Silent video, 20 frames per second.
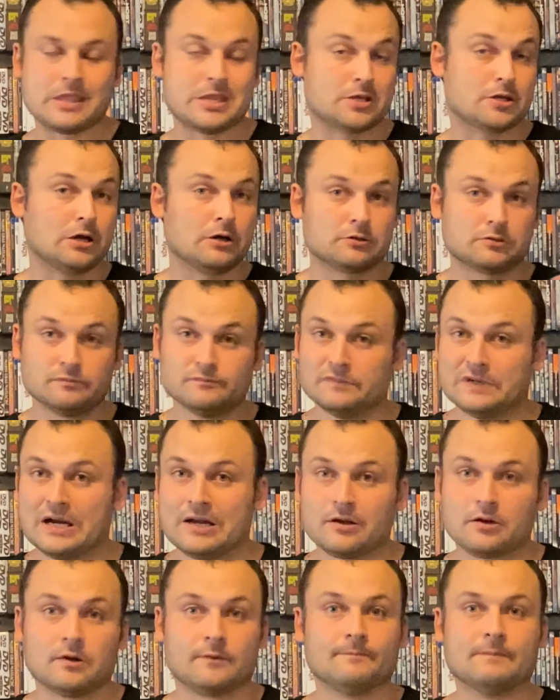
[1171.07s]
got some
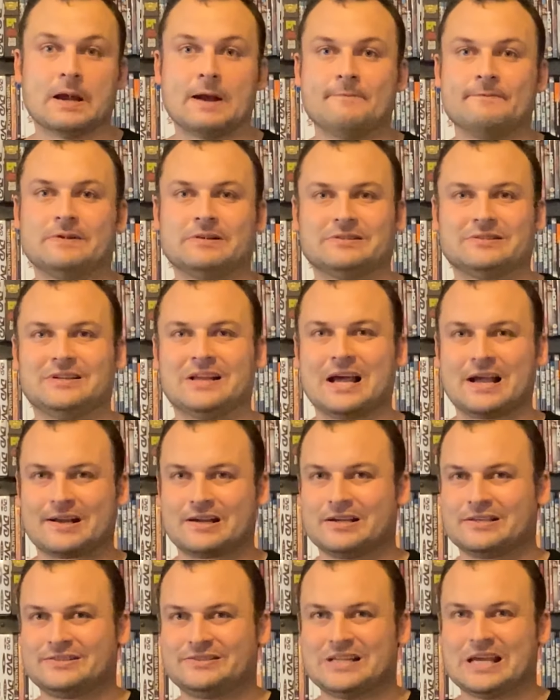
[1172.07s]
really good moments,
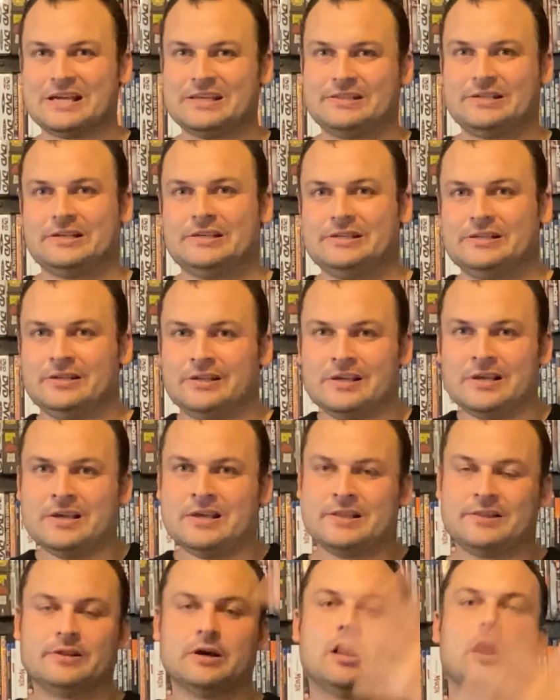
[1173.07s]
like I say, the
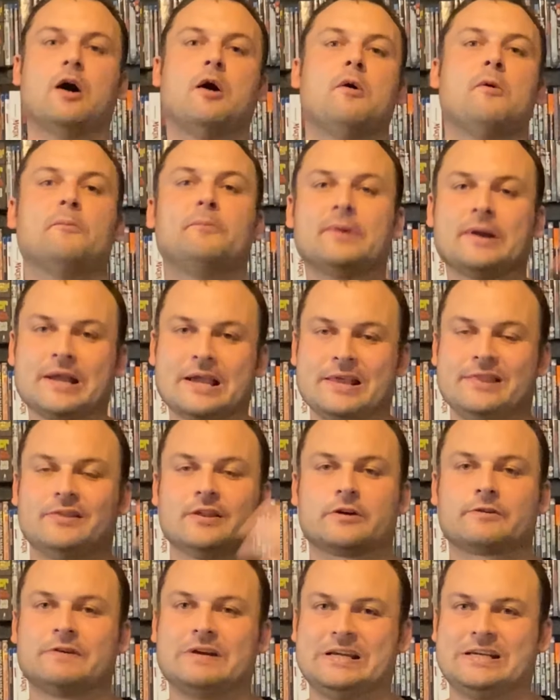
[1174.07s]
the whole bringing
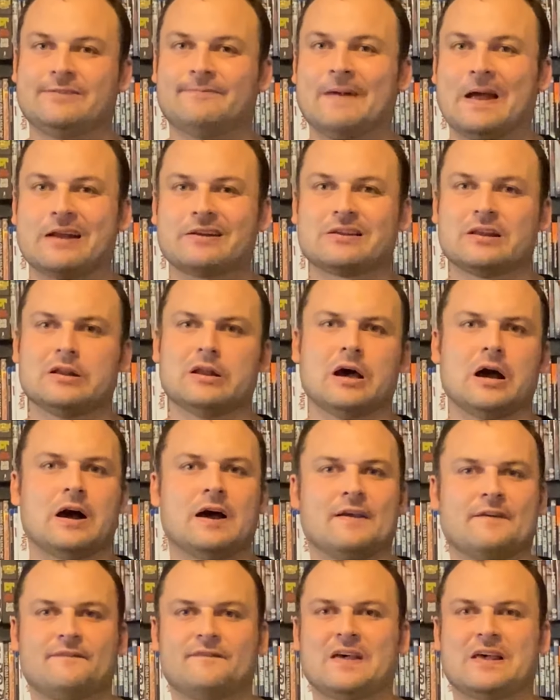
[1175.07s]
the creature back to
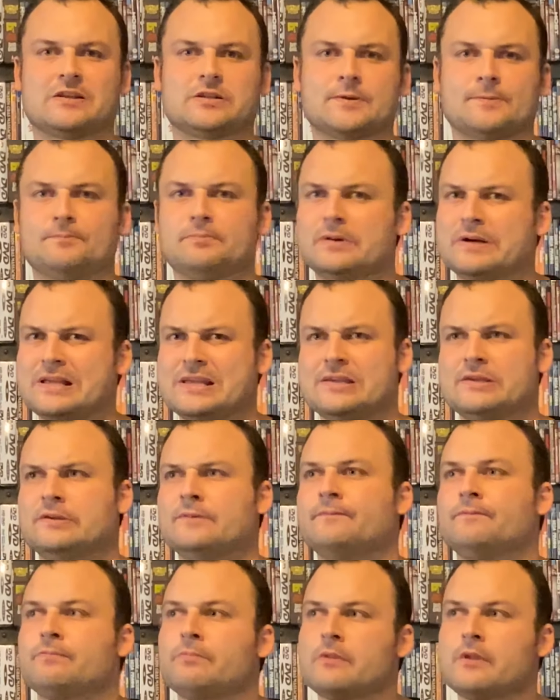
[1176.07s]
life. That's a pretty
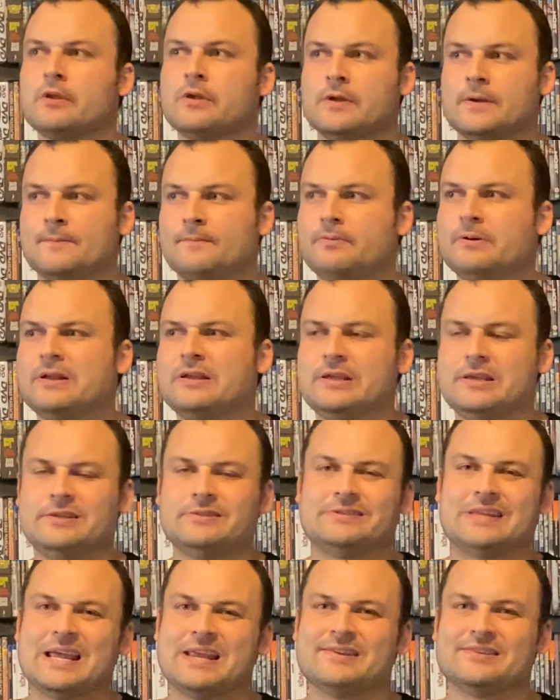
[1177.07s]
pretty
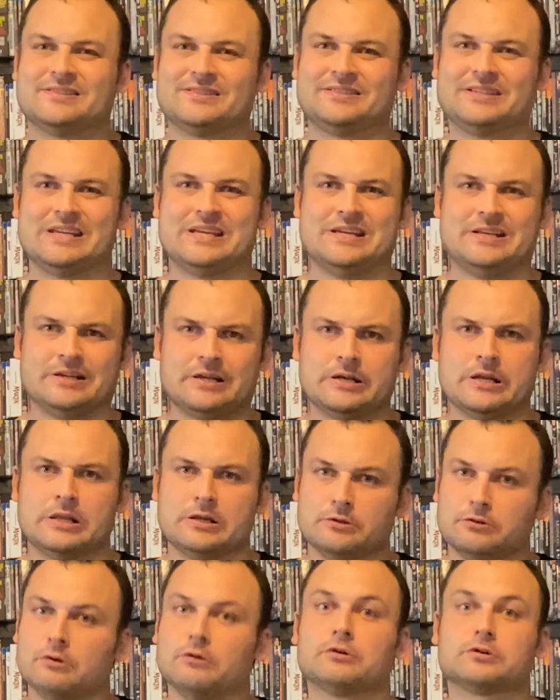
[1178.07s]
intense scene and it
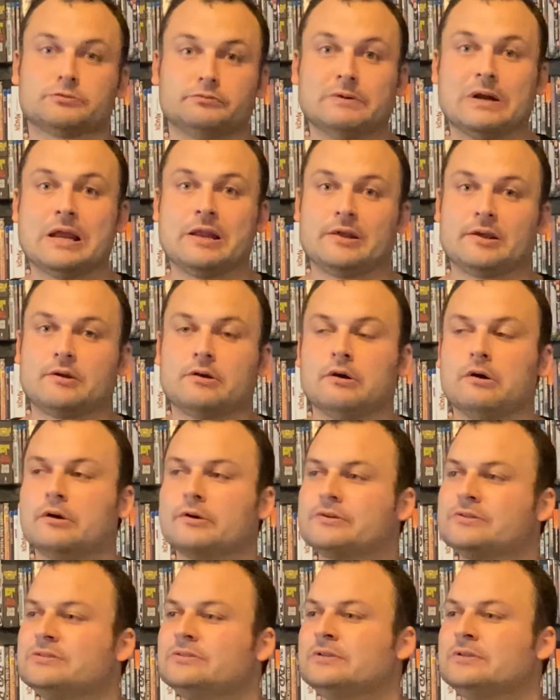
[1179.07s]
looks really good.